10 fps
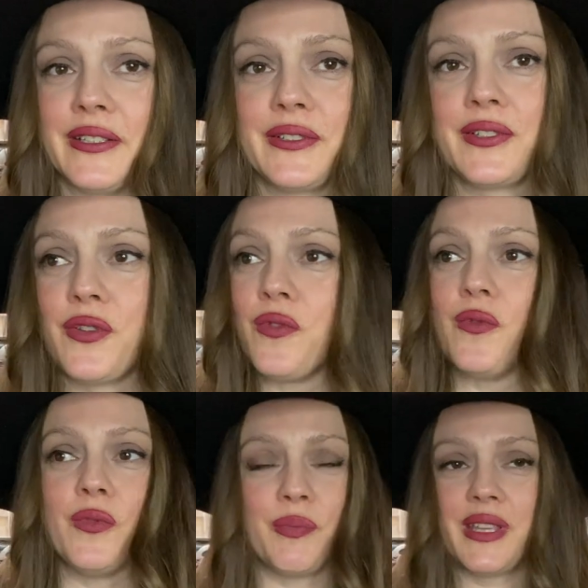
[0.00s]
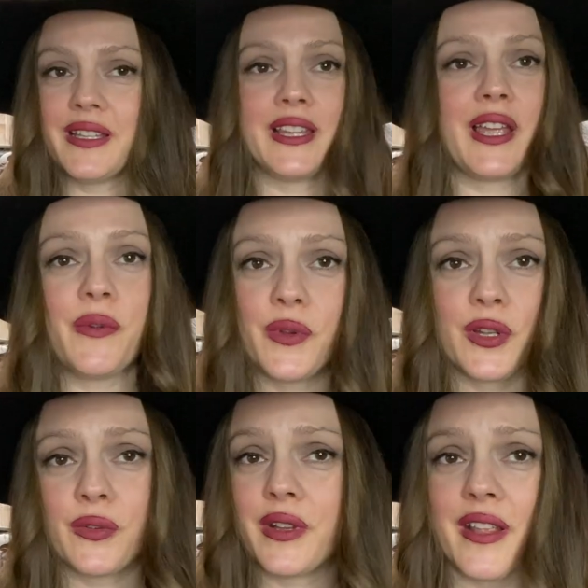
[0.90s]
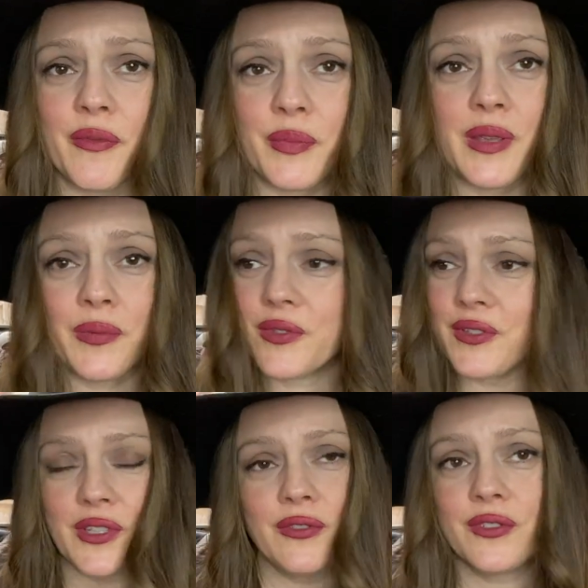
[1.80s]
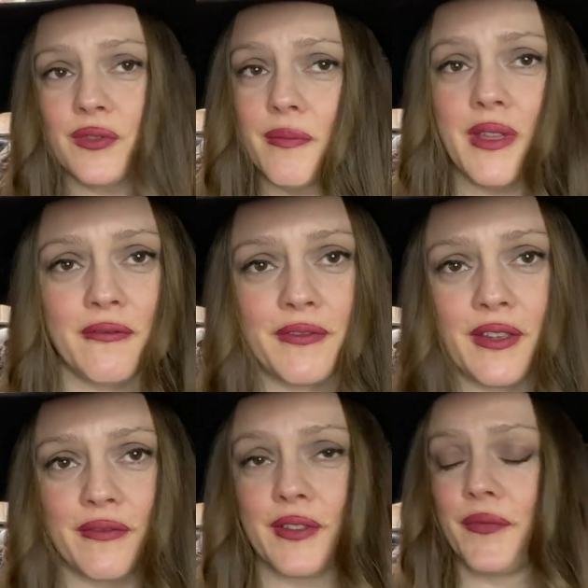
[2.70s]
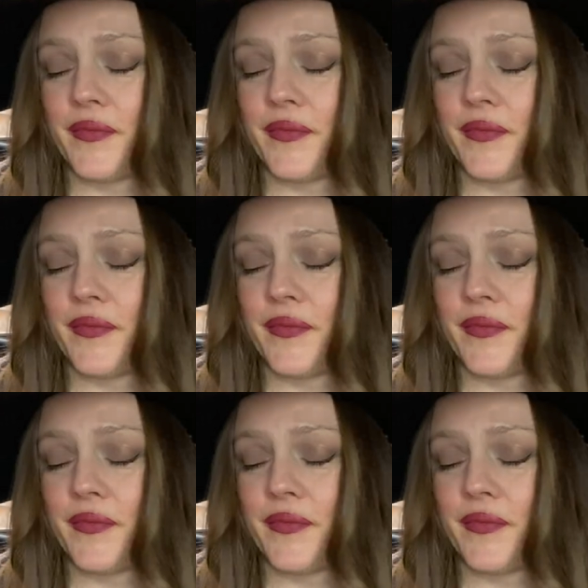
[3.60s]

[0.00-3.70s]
to be a light worker and help people. So you're doing me a favor.